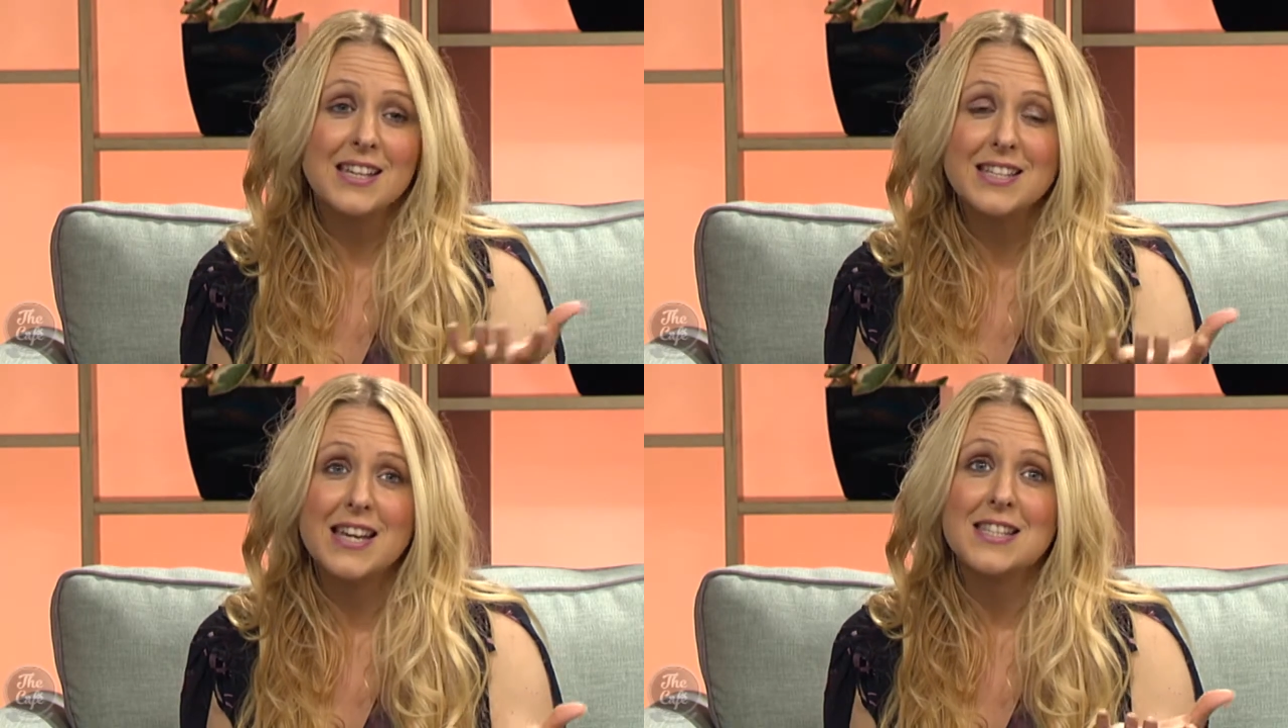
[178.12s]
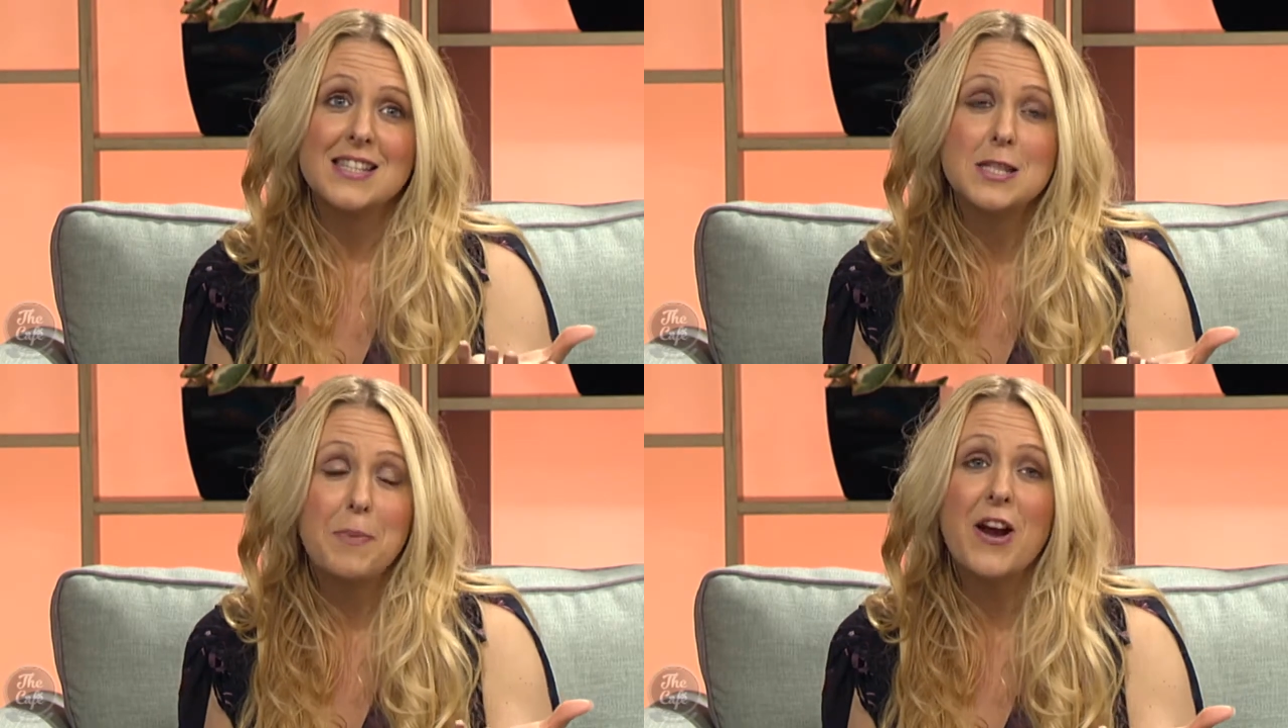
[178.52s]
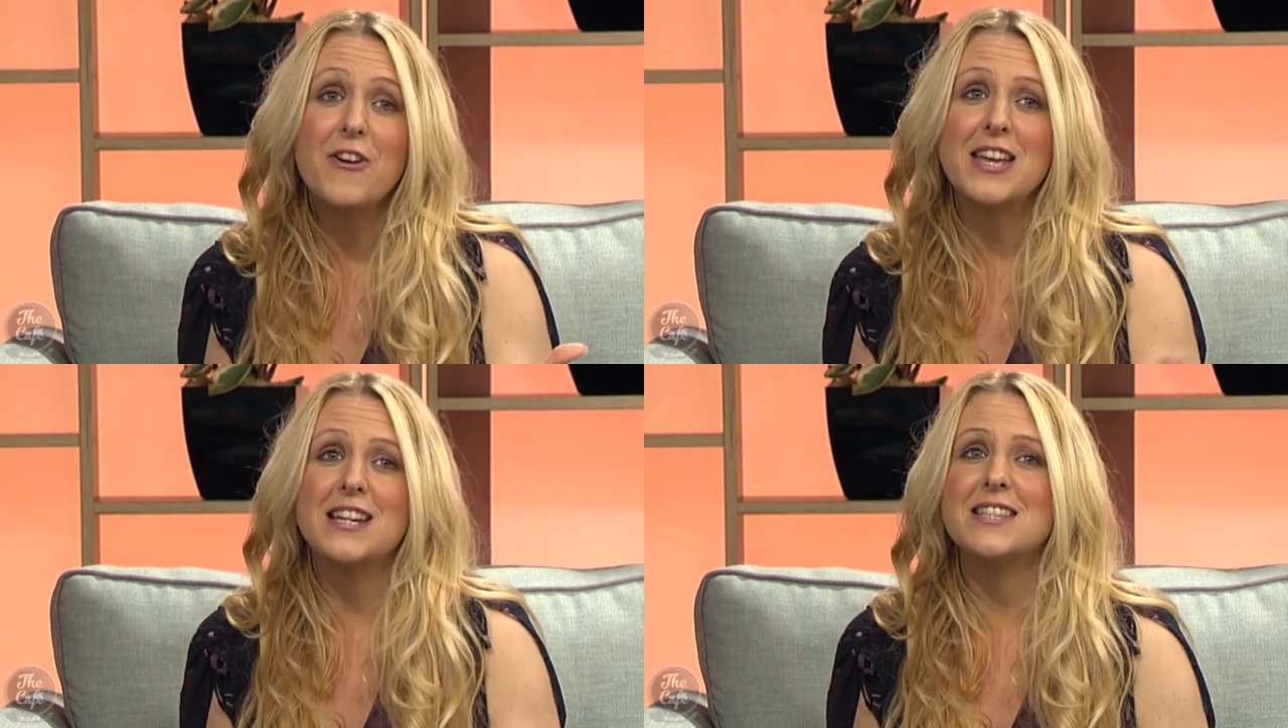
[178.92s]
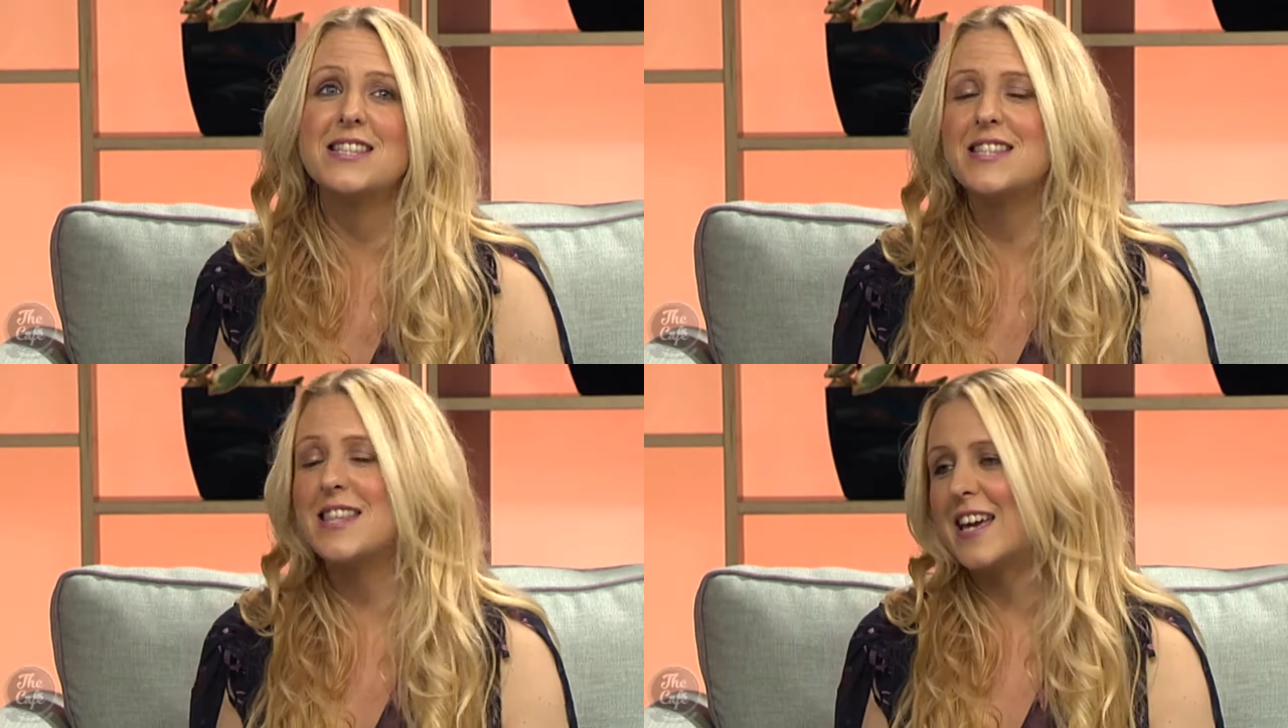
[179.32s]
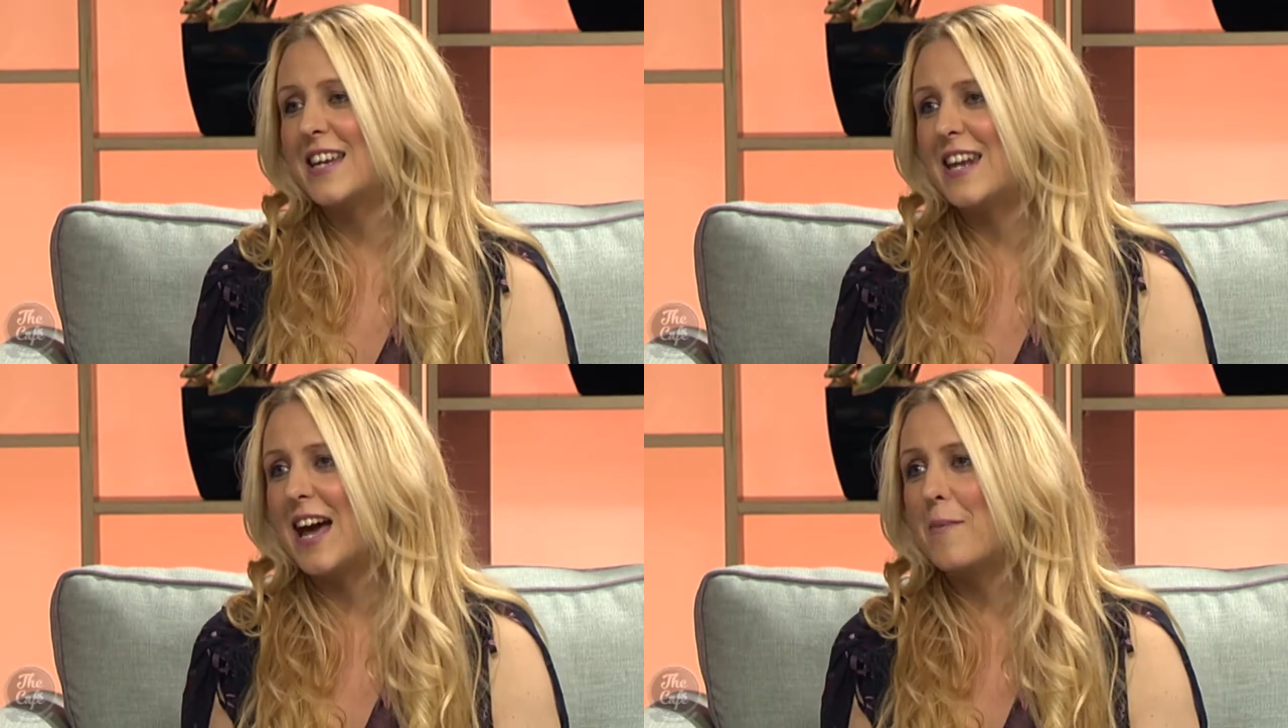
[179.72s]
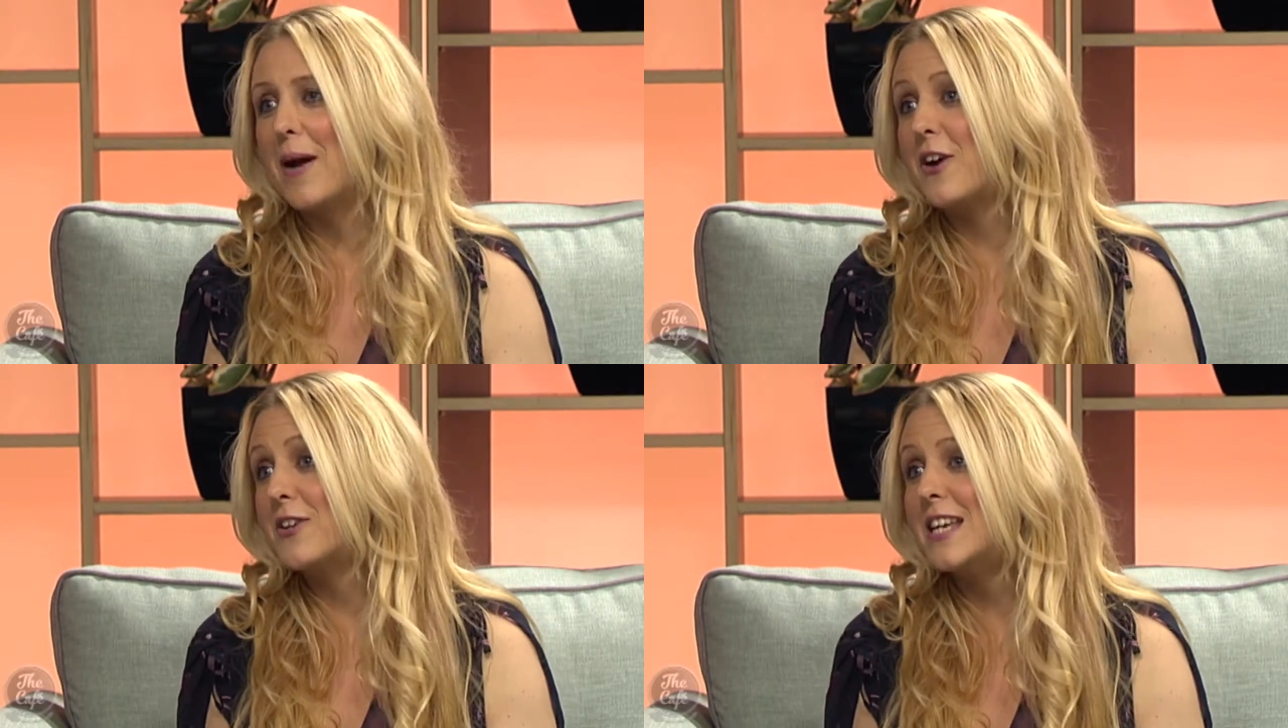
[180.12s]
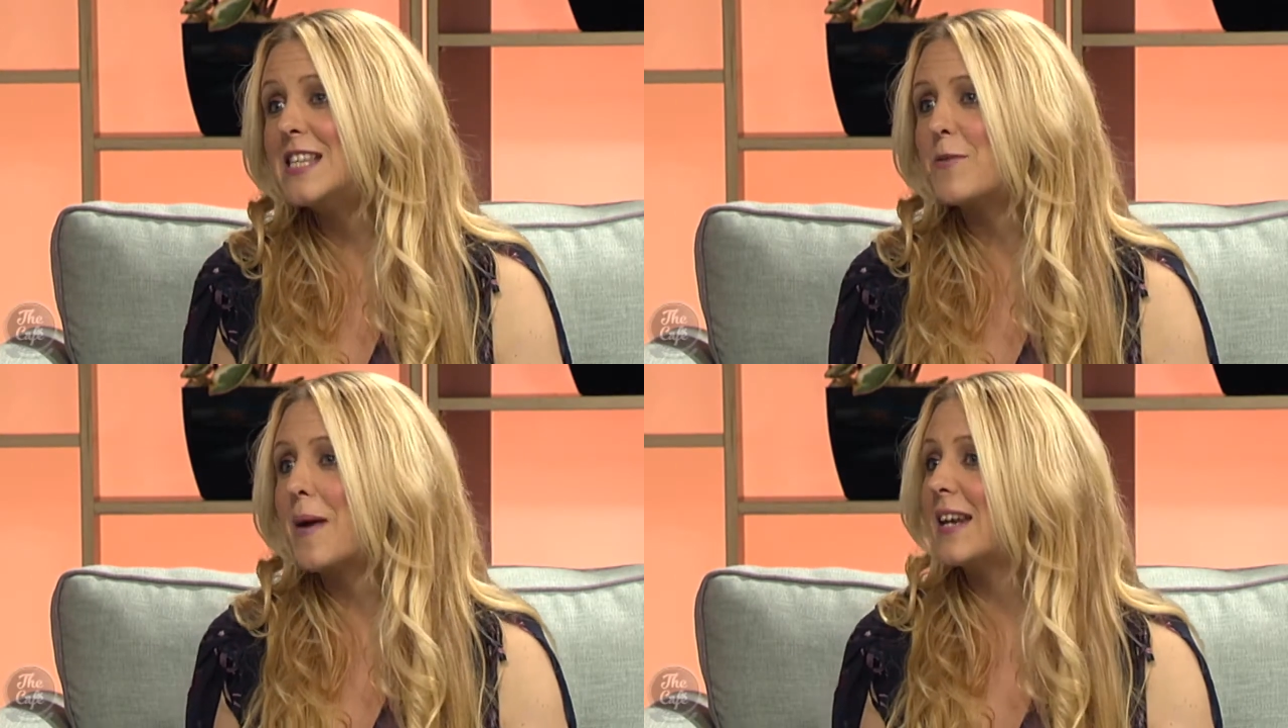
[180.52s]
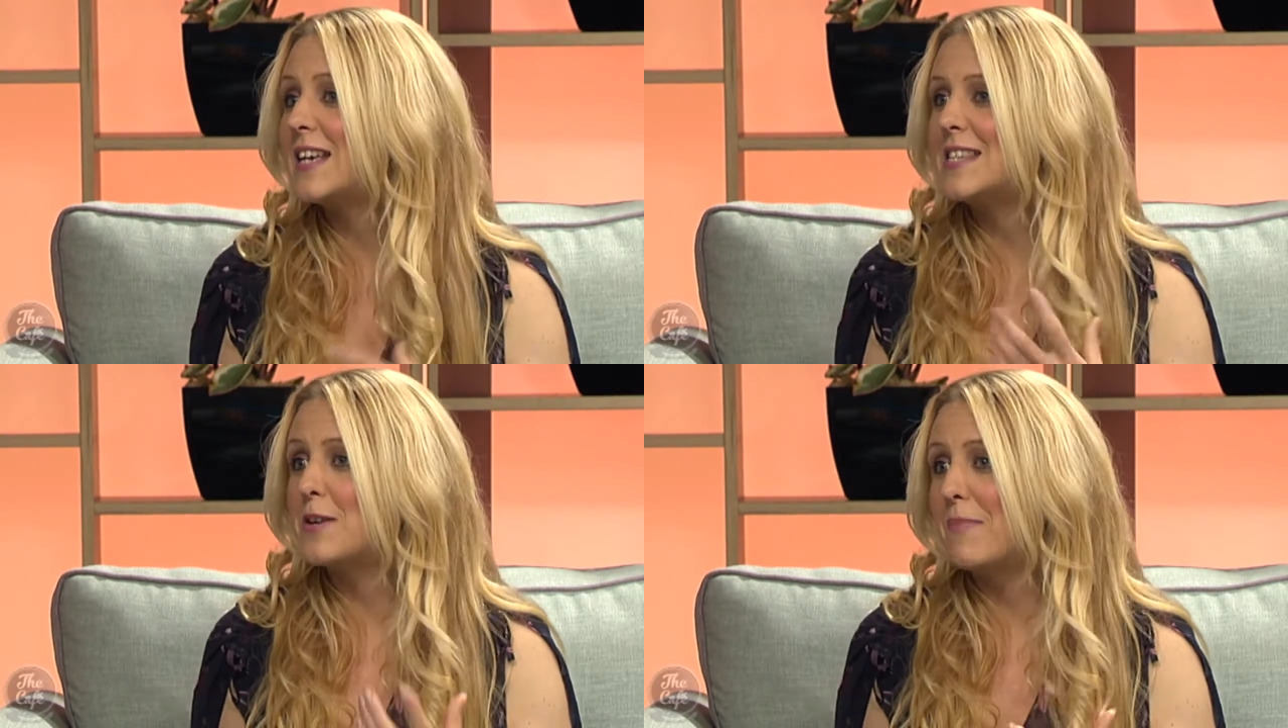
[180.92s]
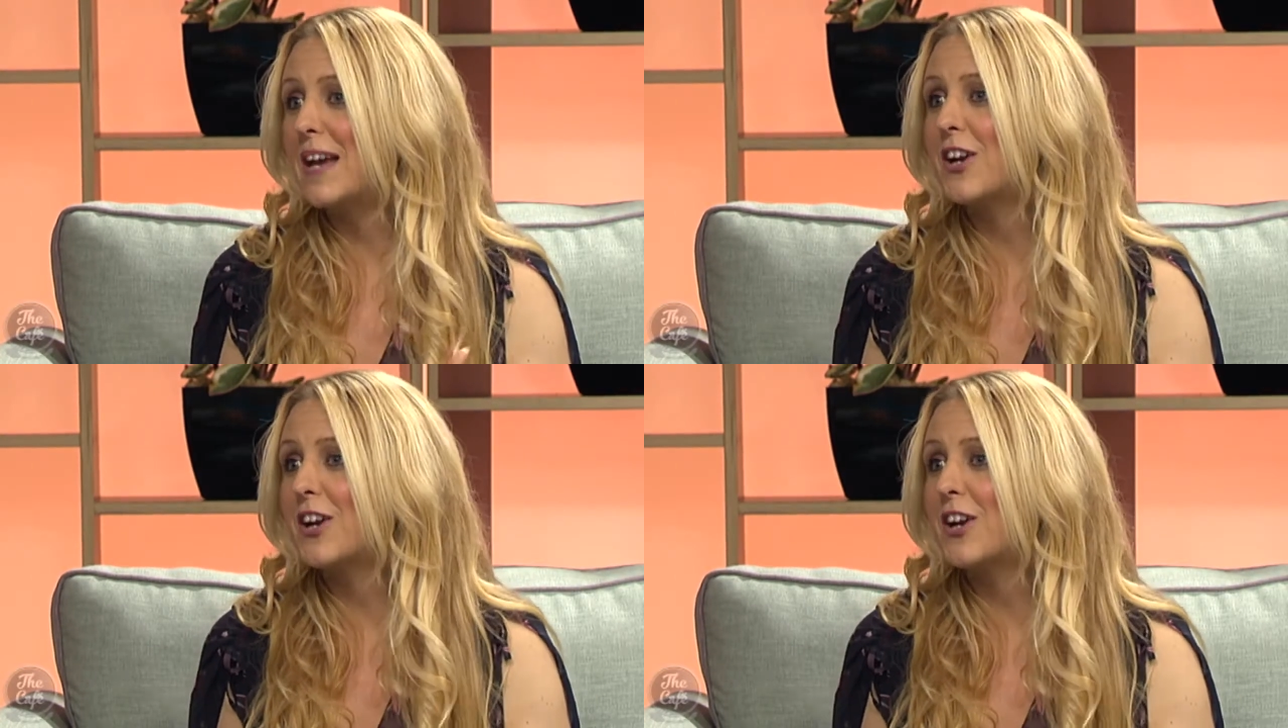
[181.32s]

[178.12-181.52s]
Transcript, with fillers: does experience, then um, our needs for magnesium may